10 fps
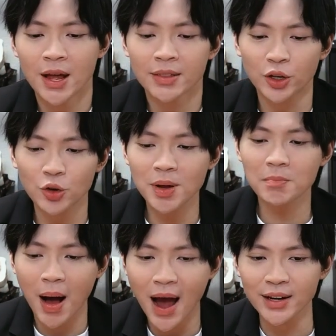the human
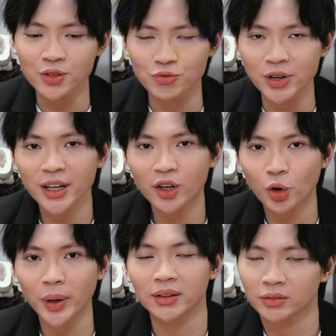mind is really
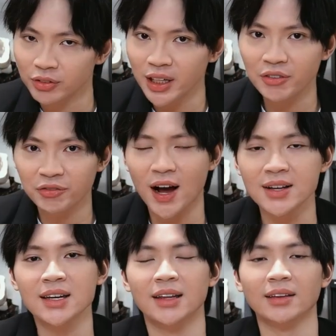quick, really
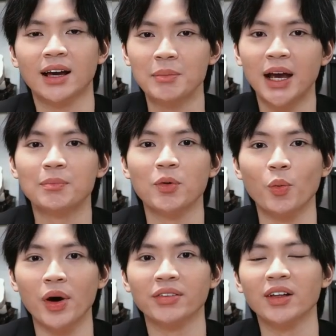fast in coming up
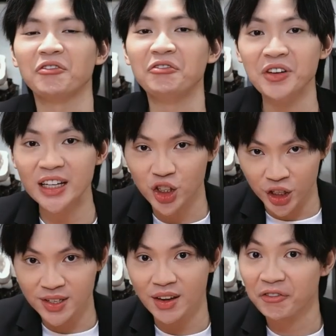with
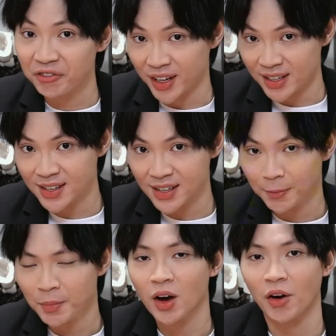features first
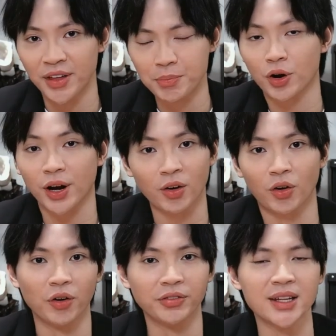of that product
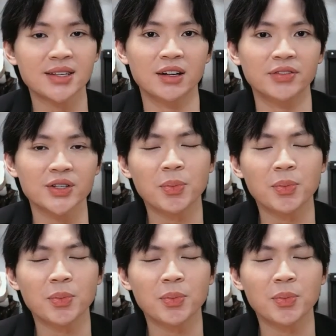or of that service.